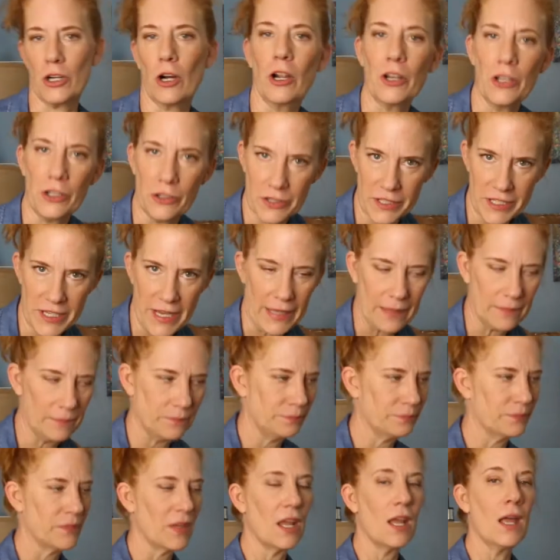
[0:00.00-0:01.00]
on your set,
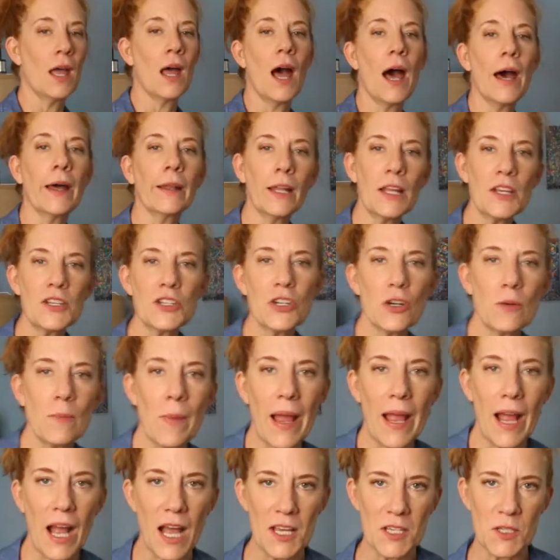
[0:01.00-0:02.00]
unless you're
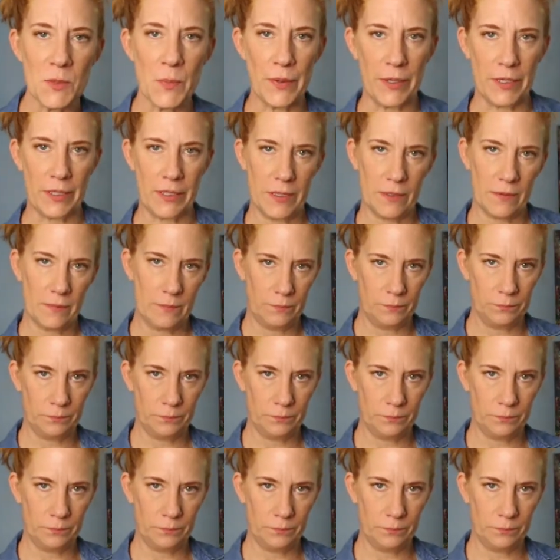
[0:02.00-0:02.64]
my husband,